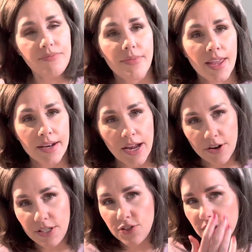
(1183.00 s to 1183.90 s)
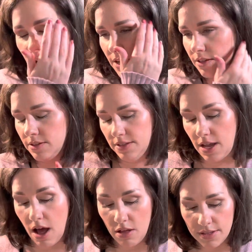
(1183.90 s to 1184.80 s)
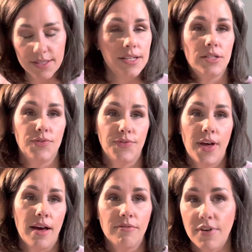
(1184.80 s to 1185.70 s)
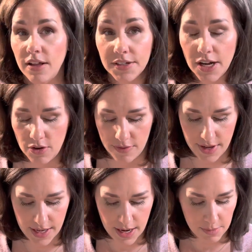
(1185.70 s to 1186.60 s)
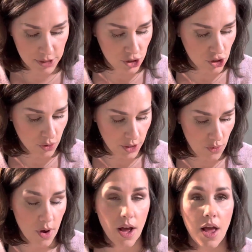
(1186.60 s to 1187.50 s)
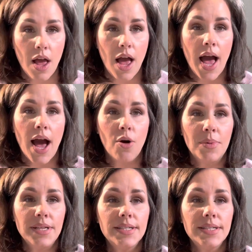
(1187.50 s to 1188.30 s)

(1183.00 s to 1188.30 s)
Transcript: And I already took all the seeds have fallen out of it. I'm going to show you how many